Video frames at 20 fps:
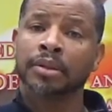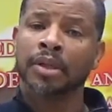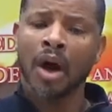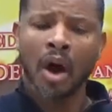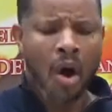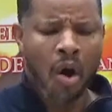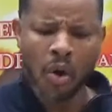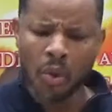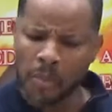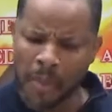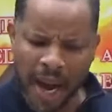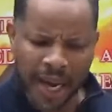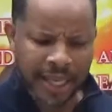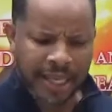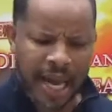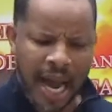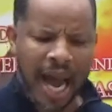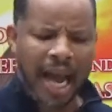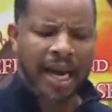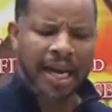Oh my
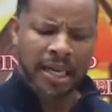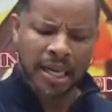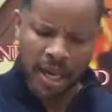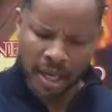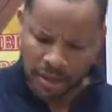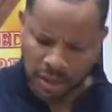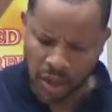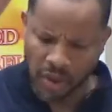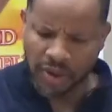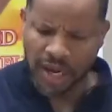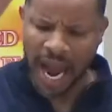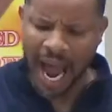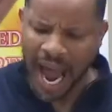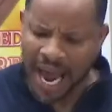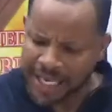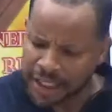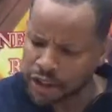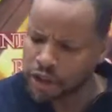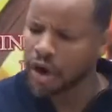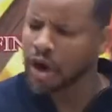God. So
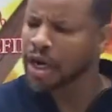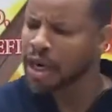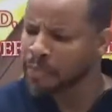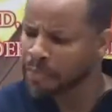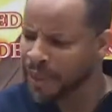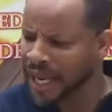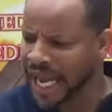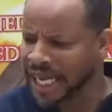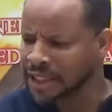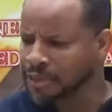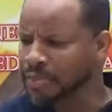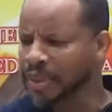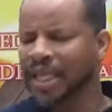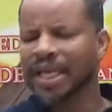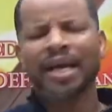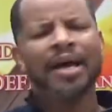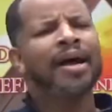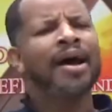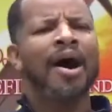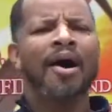God is going to bless me.
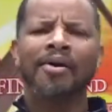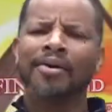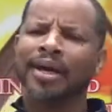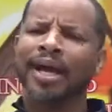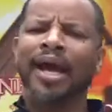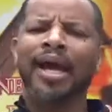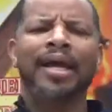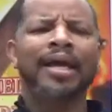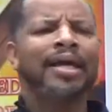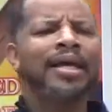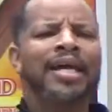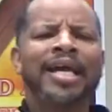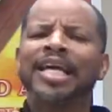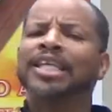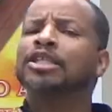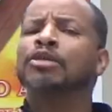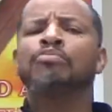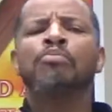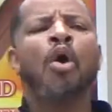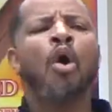Okay,
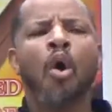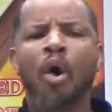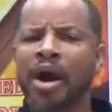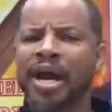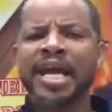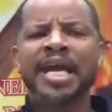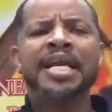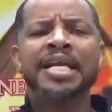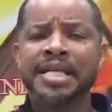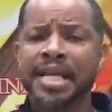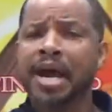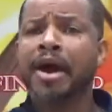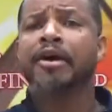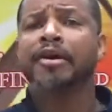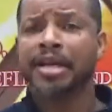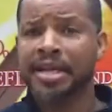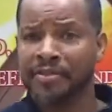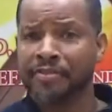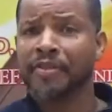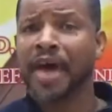it's more in there
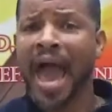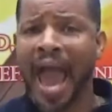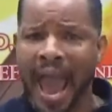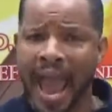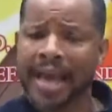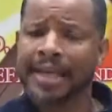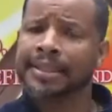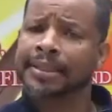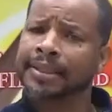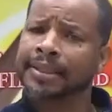than that.